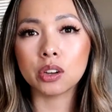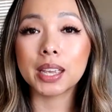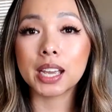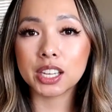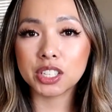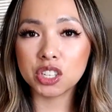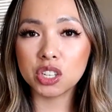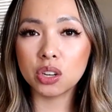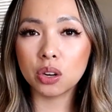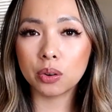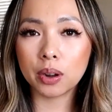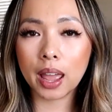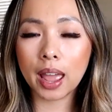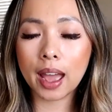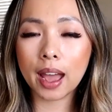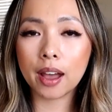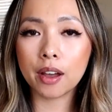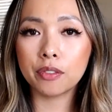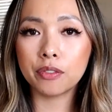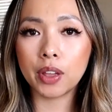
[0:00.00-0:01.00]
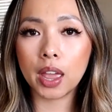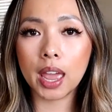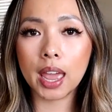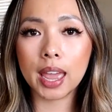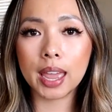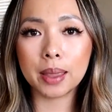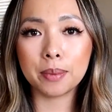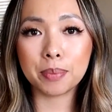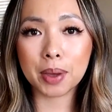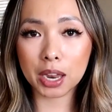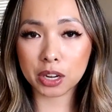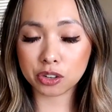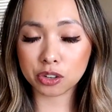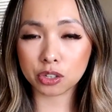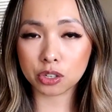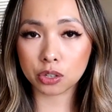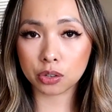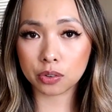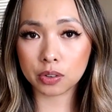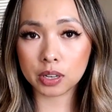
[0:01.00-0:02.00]
Because you don't have a
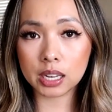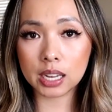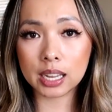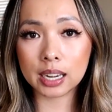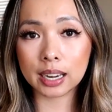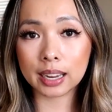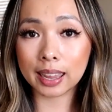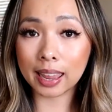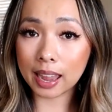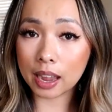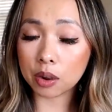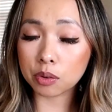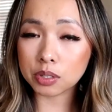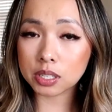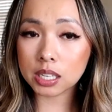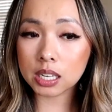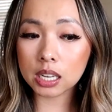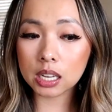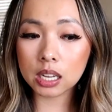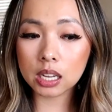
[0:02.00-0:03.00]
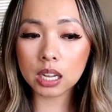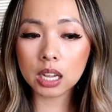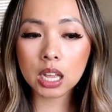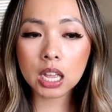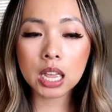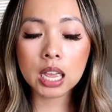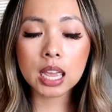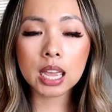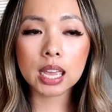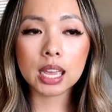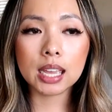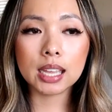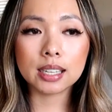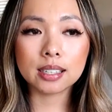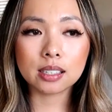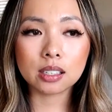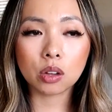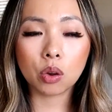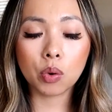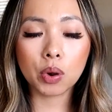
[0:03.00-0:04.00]
bachelor's degree in accounting,
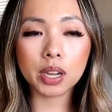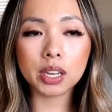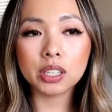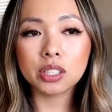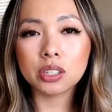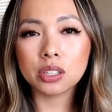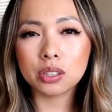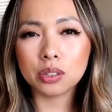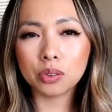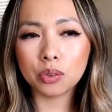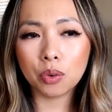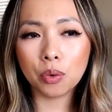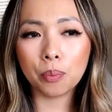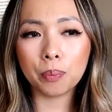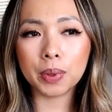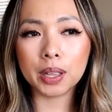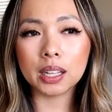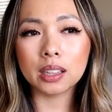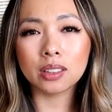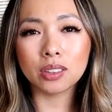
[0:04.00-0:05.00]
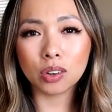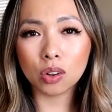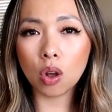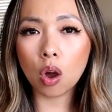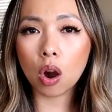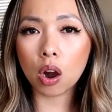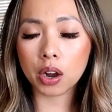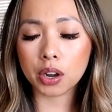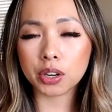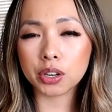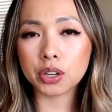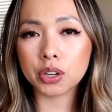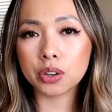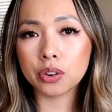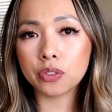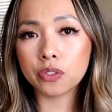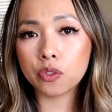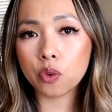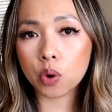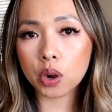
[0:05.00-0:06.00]
it's going to be a little
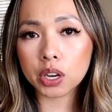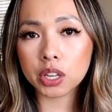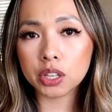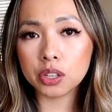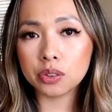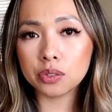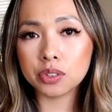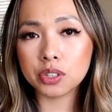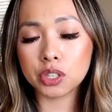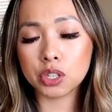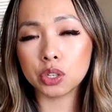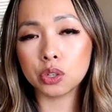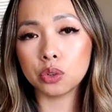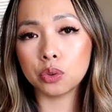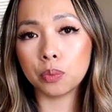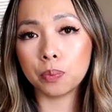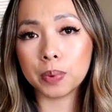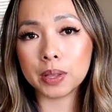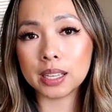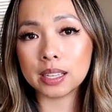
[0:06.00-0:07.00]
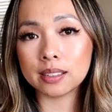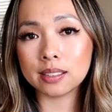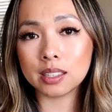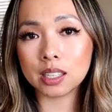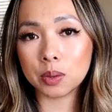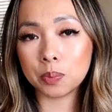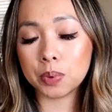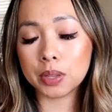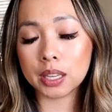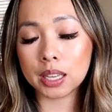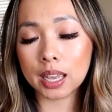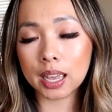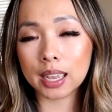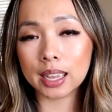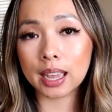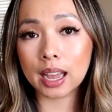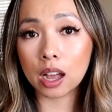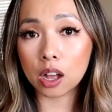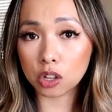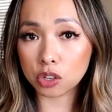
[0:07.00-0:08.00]
harder for you to be
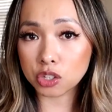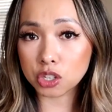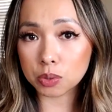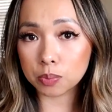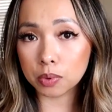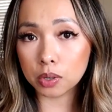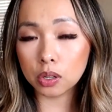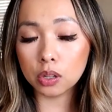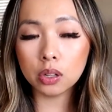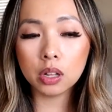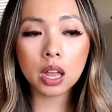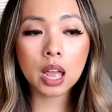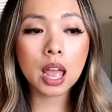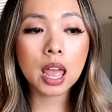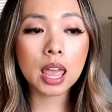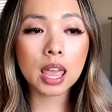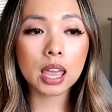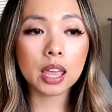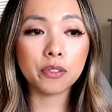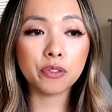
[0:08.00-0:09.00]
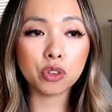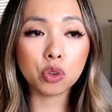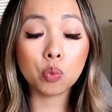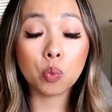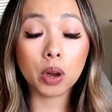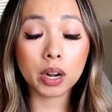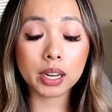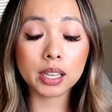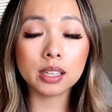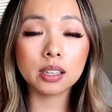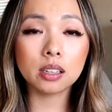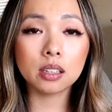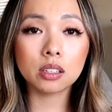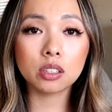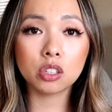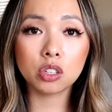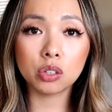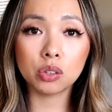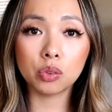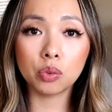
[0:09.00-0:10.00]
CPA eligible. If you
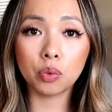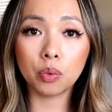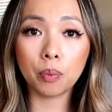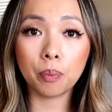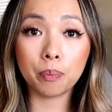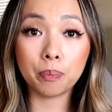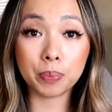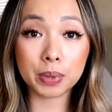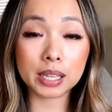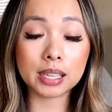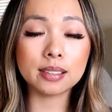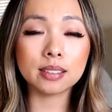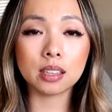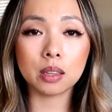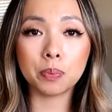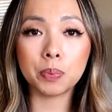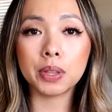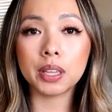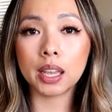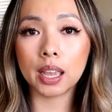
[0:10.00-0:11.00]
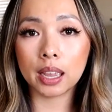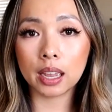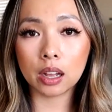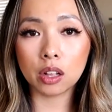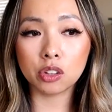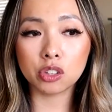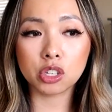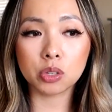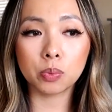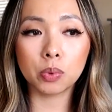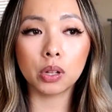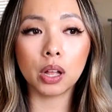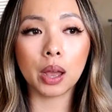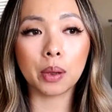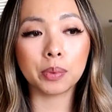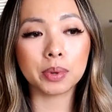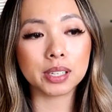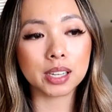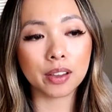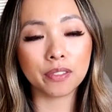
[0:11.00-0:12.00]
wanted to be CPA eligible,
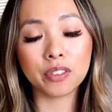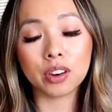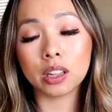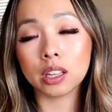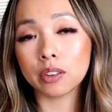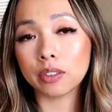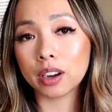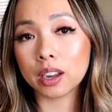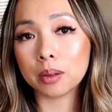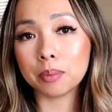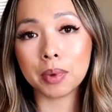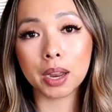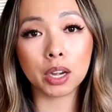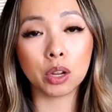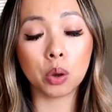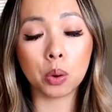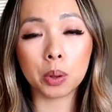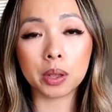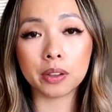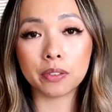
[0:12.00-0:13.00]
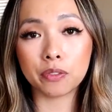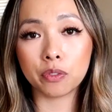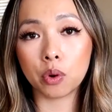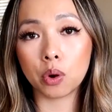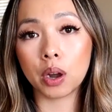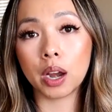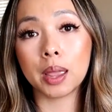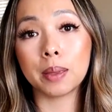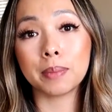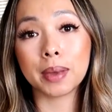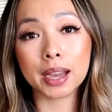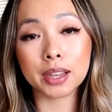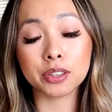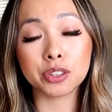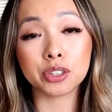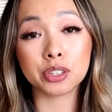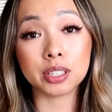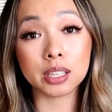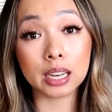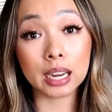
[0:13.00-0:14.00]
I would definitely recommend going for a
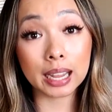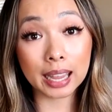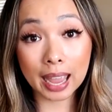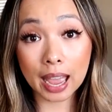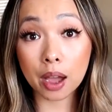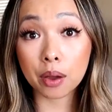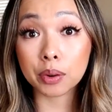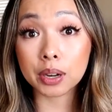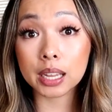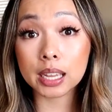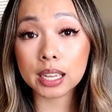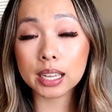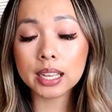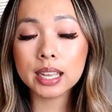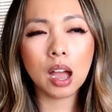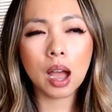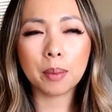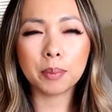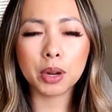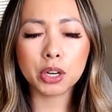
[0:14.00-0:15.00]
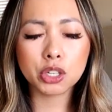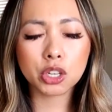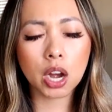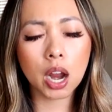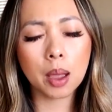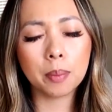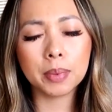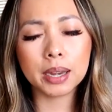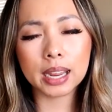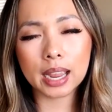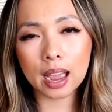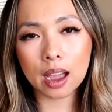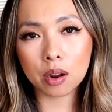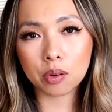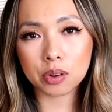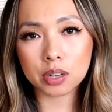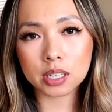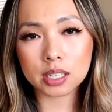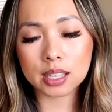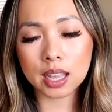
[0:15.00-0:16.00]
master's in accounting. I'm not sure how many
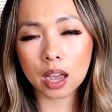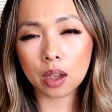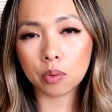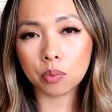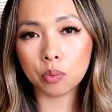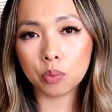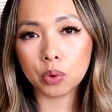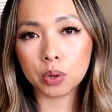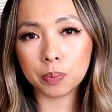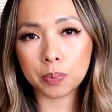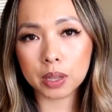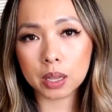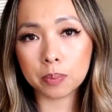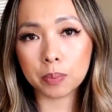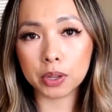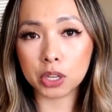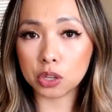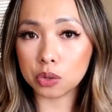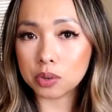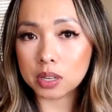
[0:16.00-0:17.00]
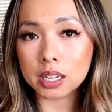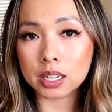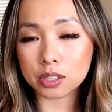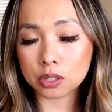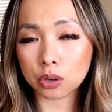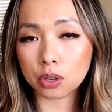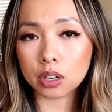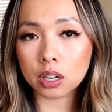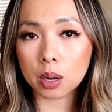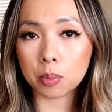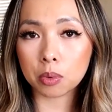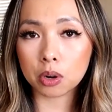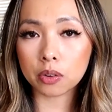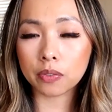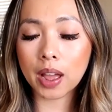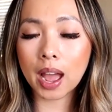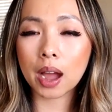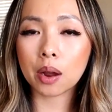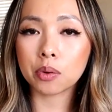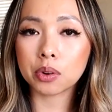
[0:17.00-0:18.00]
hours that would be, but you need a certain number
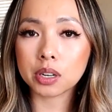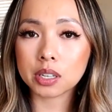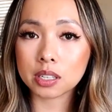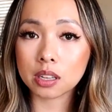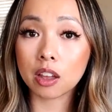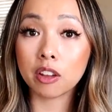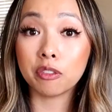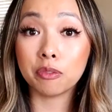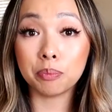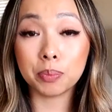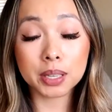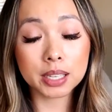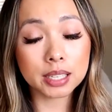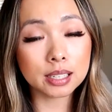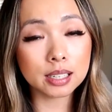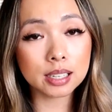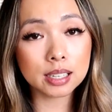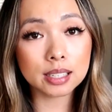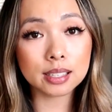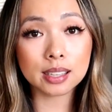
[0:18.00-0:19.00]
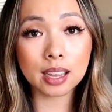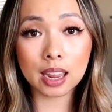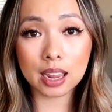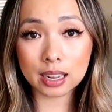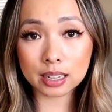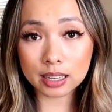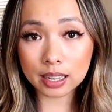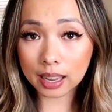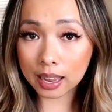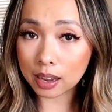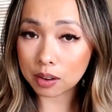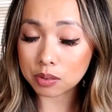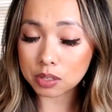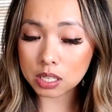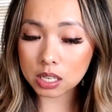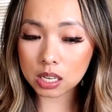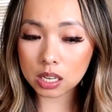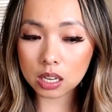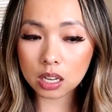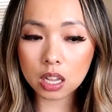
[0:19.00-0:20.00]
of hours of business and
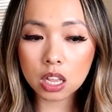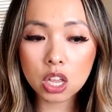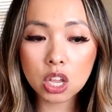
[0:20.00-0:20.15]
accounting.